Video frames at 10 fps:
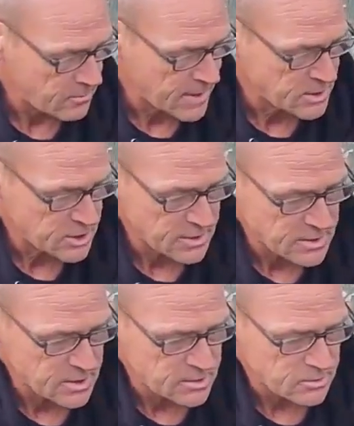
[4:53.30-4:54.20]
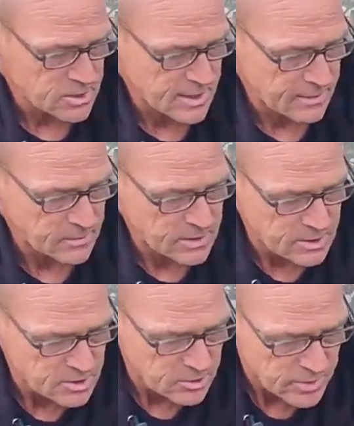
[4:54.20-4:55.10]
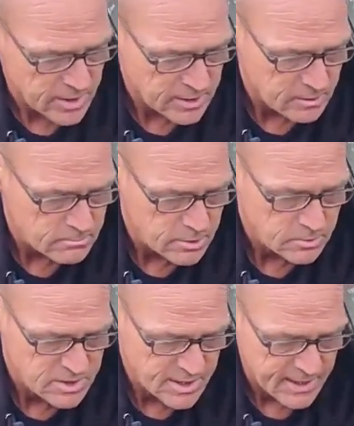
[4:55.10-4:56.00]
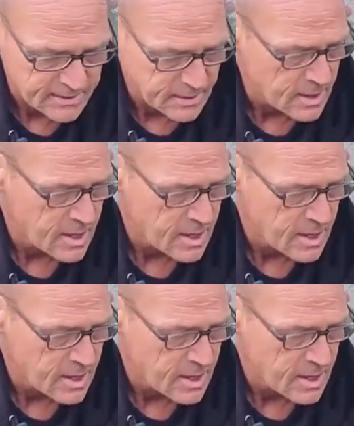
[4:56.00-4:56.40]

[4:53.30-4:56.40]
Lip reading: I was mentioning to you just now. This is geranium Brookside.